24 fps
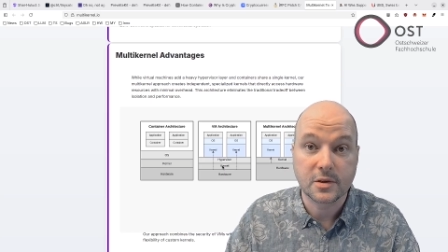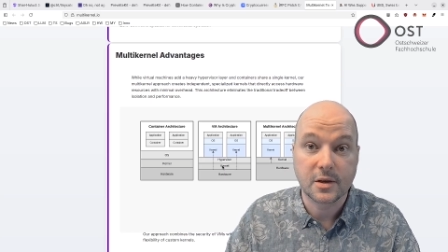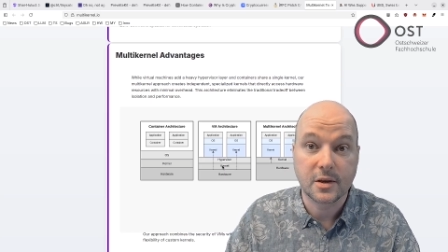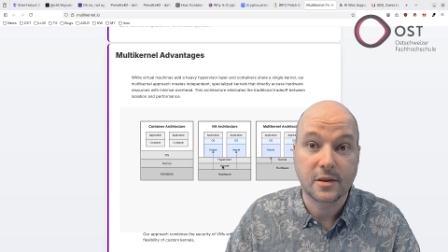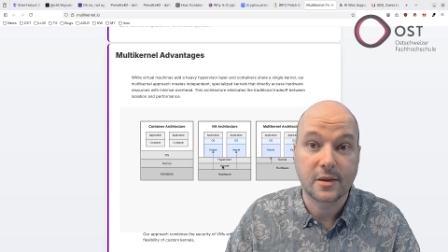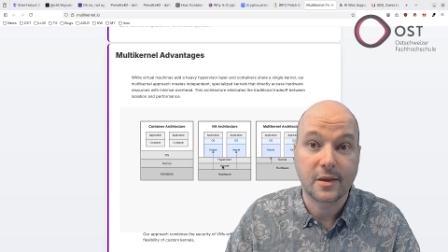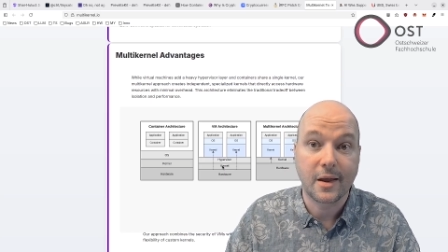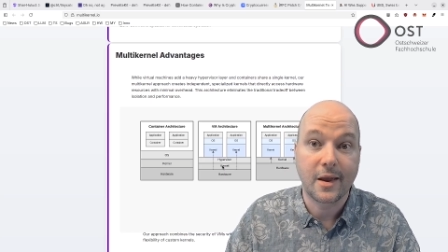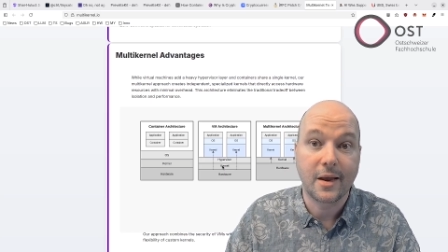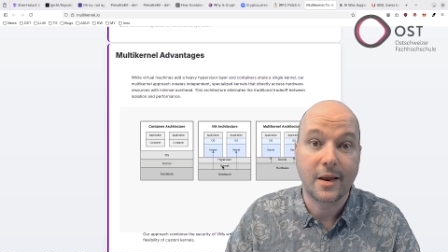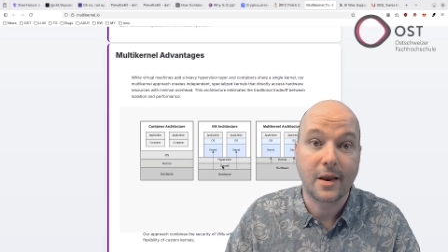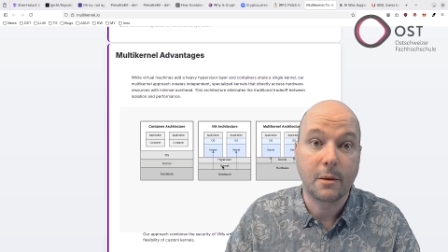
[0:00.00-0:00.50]

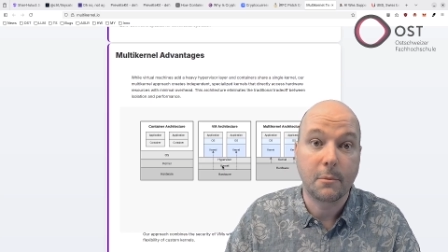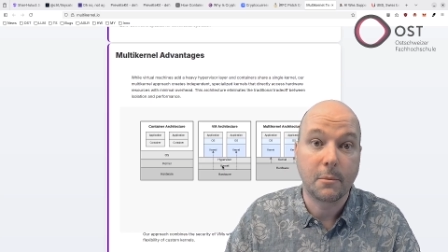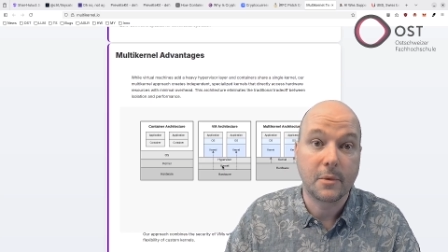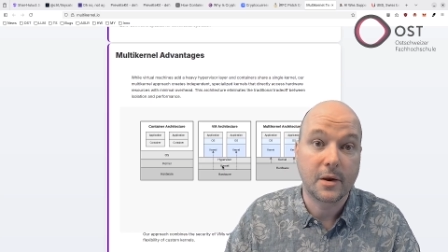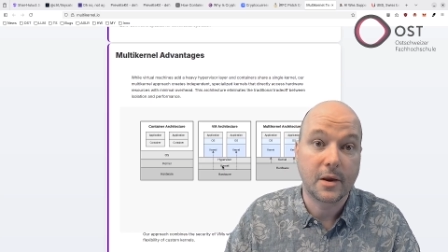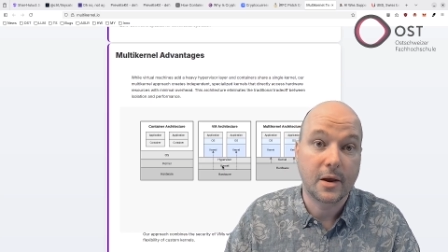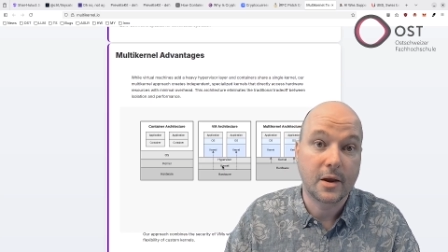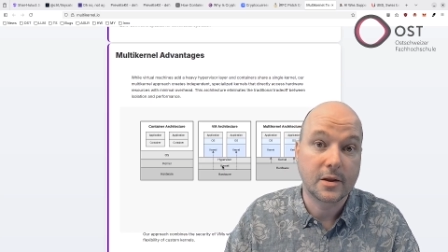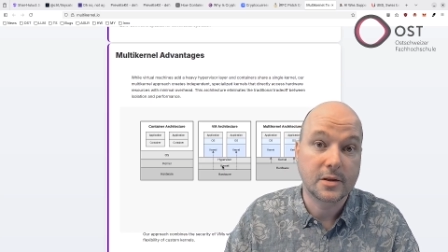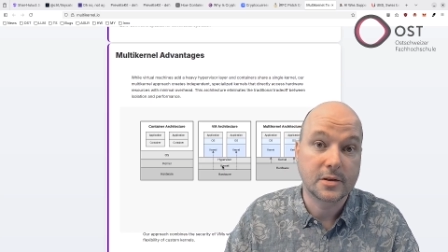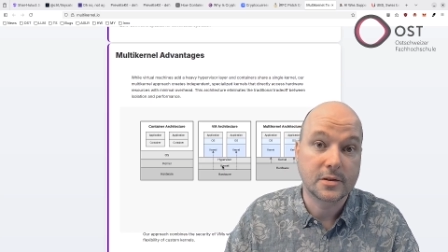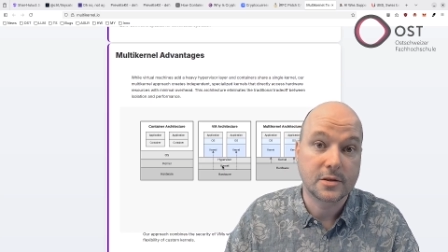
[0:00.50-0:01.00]
it
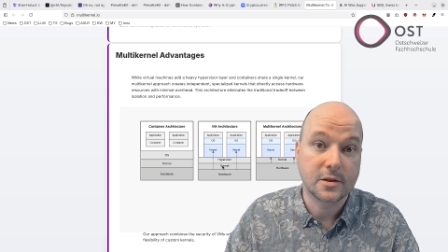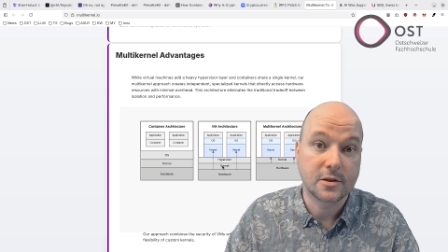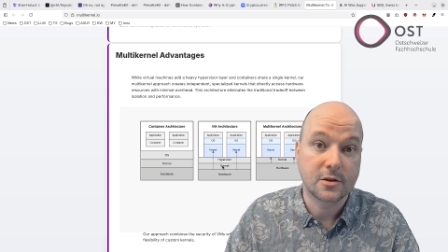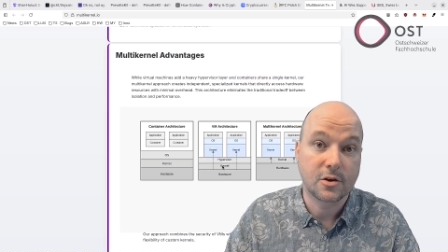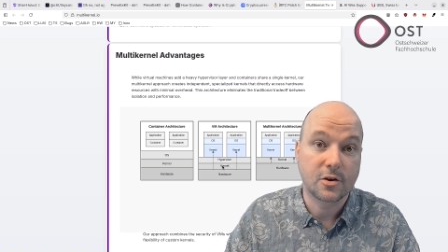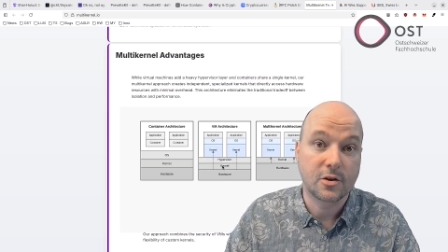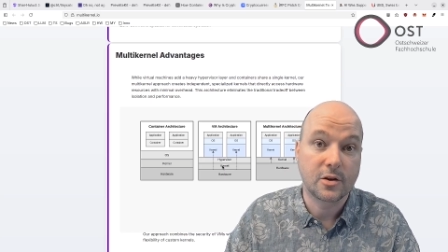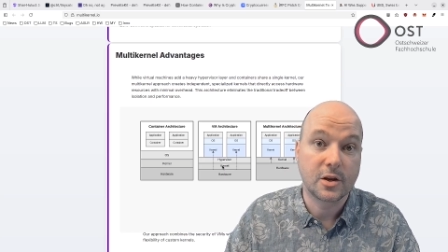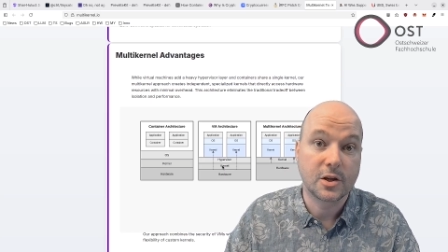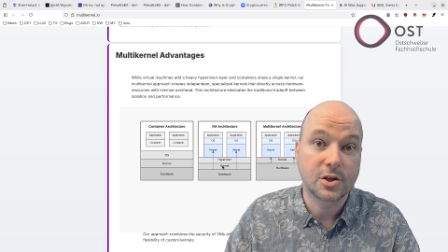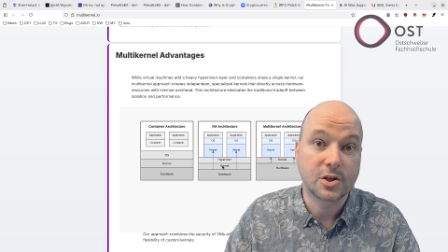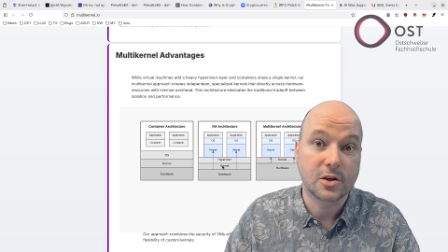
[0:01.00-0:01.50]
eliminates the
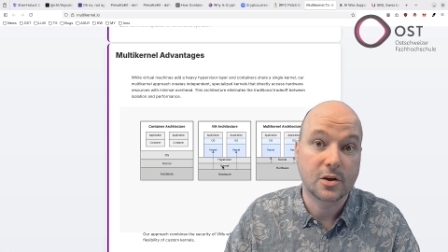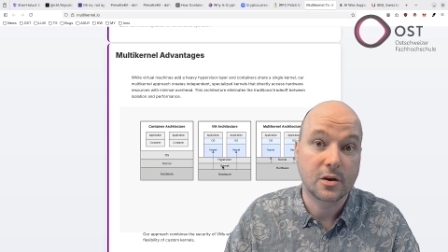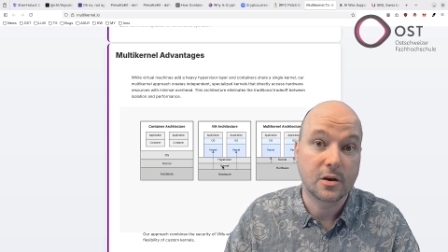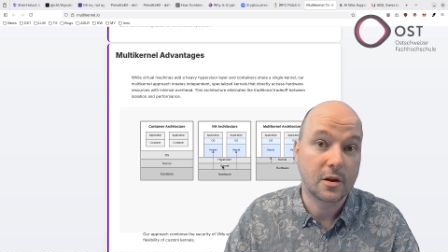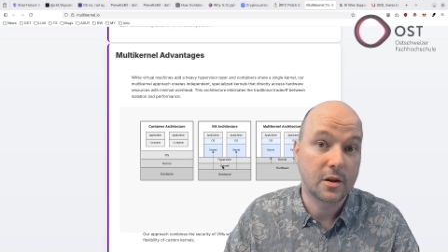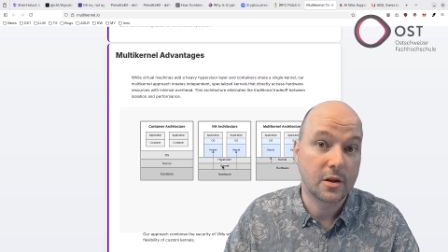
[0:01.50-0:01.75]
traditional